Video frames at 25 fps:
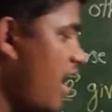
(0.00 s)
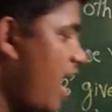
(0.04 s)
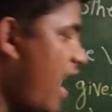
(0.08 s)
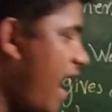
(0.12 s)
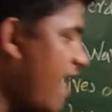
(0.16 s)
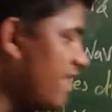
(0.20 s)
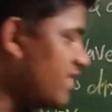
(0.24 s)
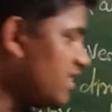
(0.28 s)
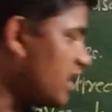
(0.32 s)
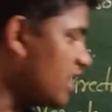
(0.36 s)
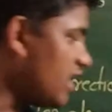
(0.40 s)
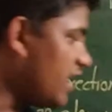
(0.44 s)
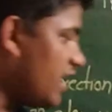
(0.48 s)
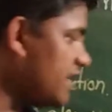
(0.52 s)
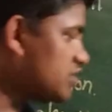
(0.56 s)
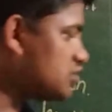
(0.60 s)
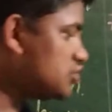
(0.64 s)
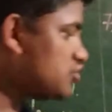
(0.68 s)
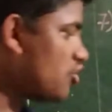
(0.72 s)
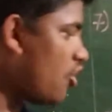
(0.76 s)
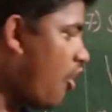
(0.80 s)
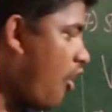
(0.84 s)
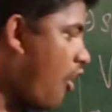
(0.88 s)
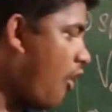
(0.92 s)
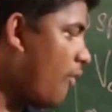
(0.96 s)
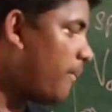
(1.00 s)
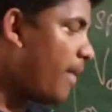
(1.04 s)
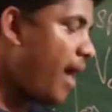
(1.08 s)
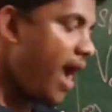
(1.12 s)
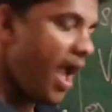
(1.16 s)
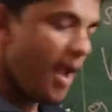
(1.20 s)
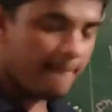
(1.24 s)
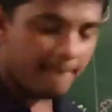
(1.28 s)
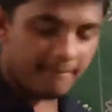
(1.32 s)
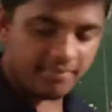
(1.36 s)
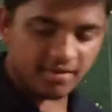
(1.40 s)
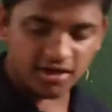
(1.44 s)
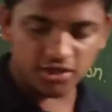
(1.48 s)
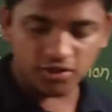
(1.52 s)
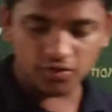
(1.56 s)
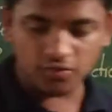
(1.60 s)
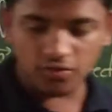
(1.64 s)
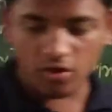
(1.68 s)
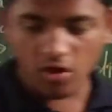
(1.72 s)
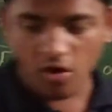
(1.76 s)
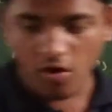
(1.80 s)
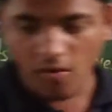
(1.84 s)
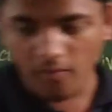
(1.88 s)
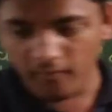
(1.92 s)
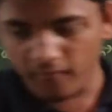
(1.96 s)
and the ratio of
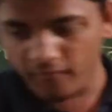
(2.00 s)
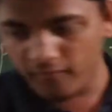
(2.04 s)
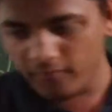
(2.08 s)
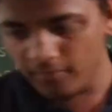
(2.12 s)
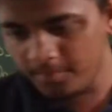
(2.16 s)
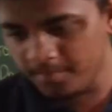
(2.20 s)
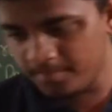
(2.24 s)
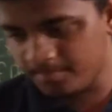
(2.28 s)
amplitude of